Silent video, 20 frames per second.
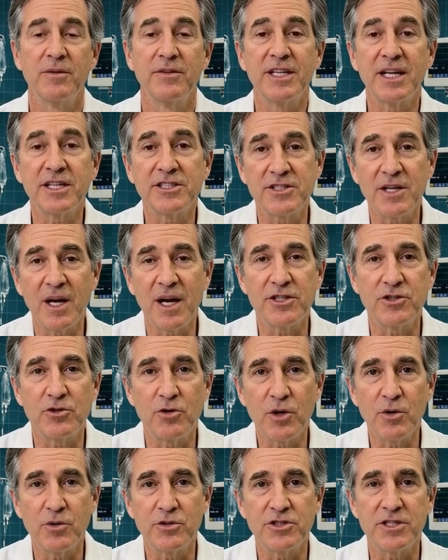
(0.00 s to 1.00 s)

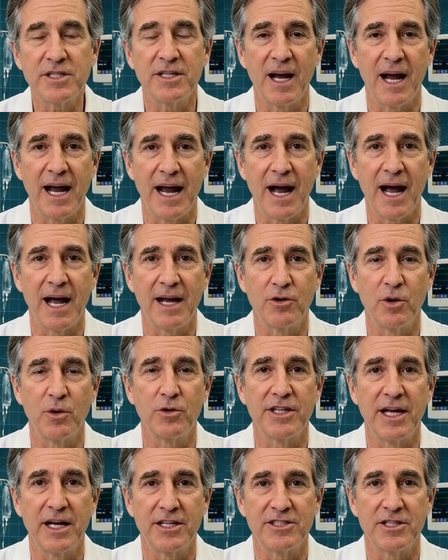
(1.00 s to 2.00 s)
testosterone to
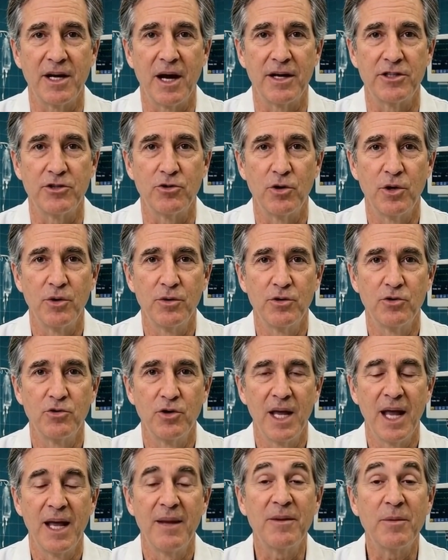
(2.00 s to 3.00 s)
dihydrotestosterone
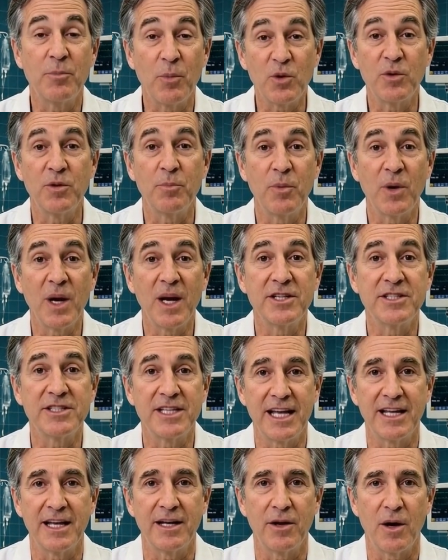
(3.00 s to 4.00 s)
drives both
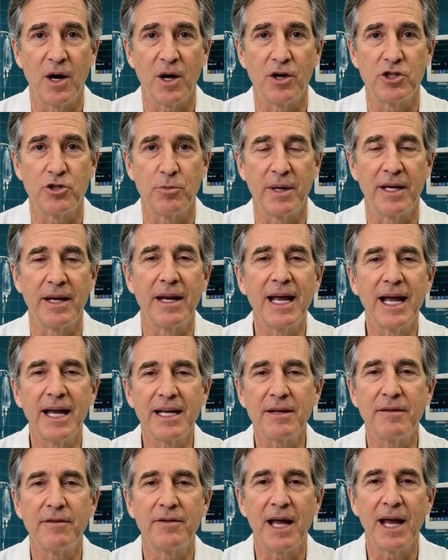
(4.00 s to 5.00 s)
prostate enlargement and
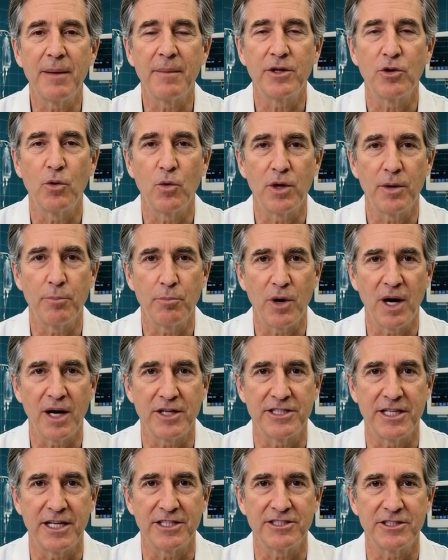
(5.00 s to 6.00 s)
inflammatory
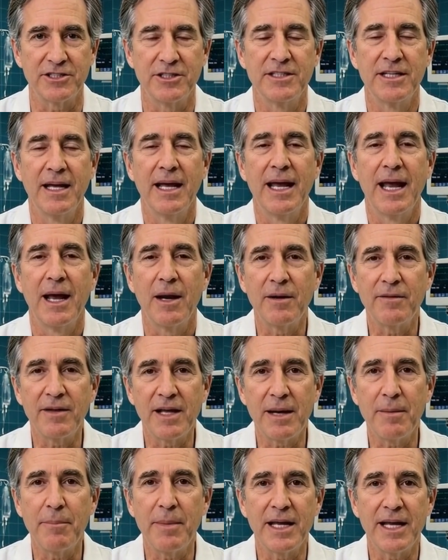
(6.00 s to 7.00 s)
processes that
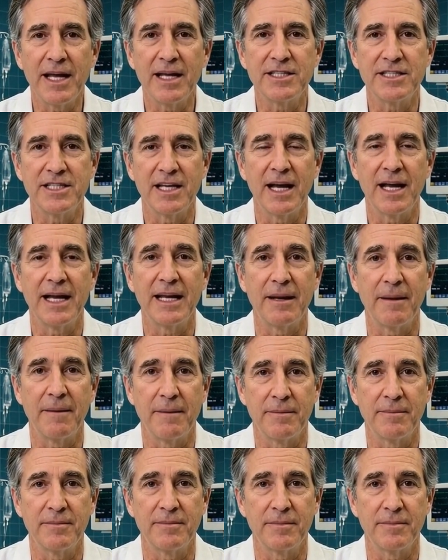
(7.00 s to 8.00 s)
elevate PSA.
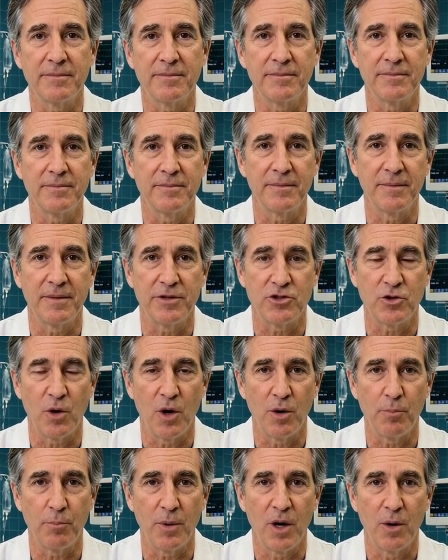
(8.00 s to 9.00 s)

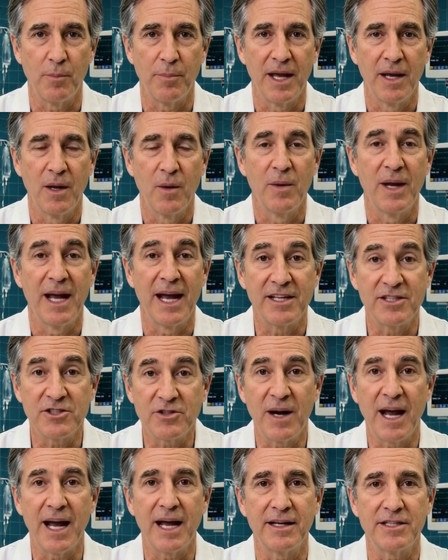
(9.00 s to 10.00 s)
Saw palmetto
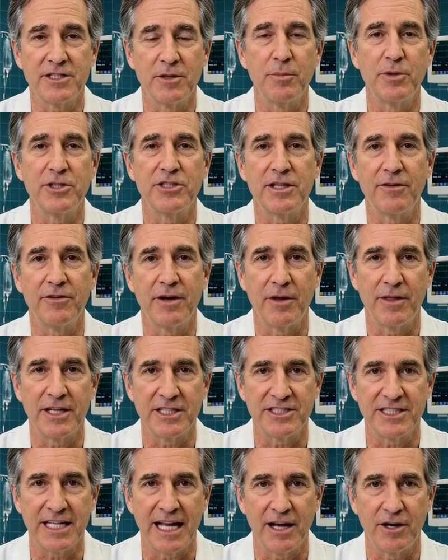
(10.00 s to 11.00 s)
extract, specifically
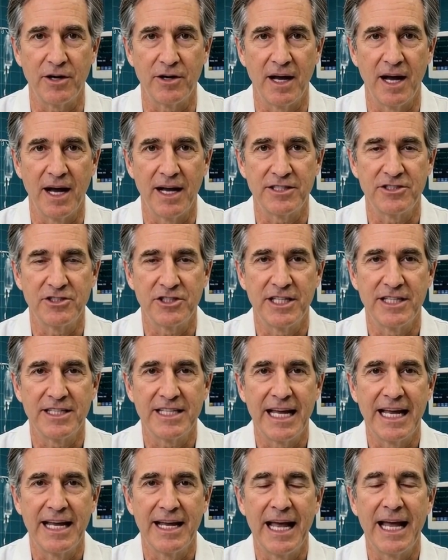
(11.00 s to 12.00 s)
standardized to
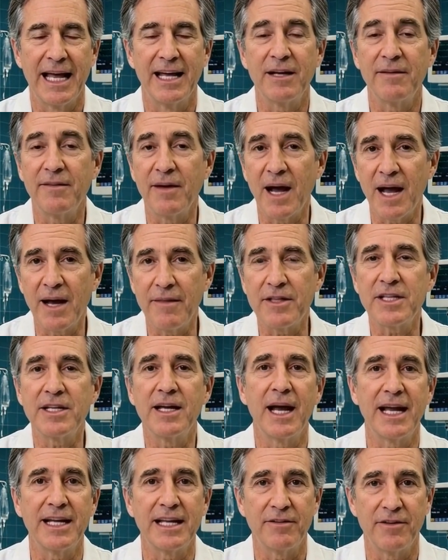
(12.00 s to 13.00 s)
contain 85 to
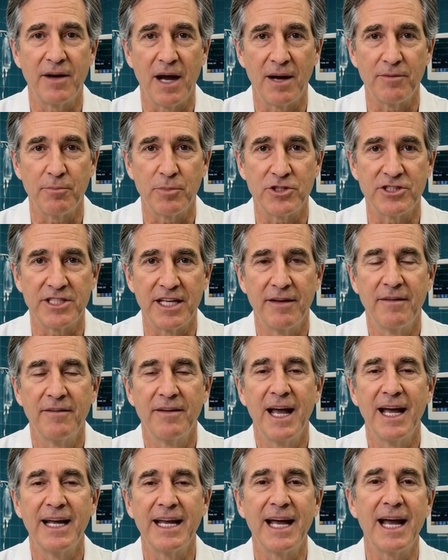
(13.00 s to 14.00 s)
95%
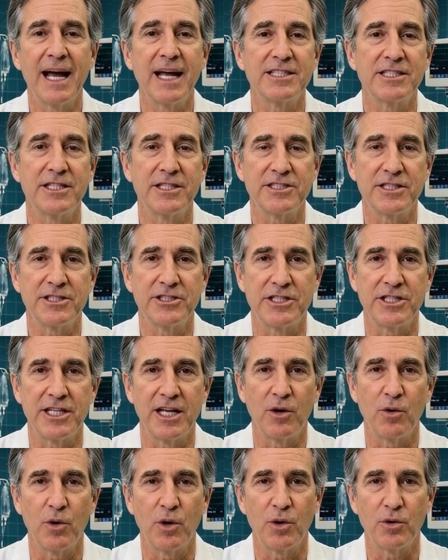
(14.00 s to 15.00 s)
fatty acids and
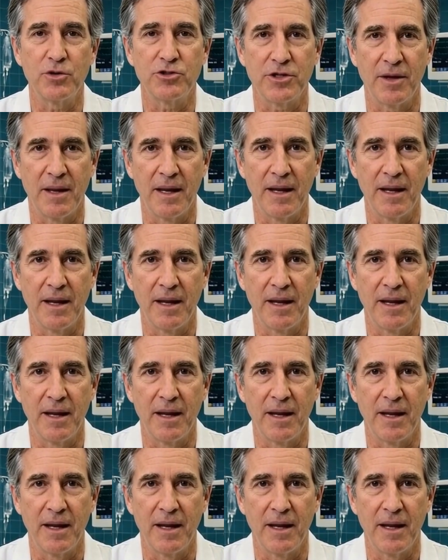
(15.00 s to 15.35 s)
sterols,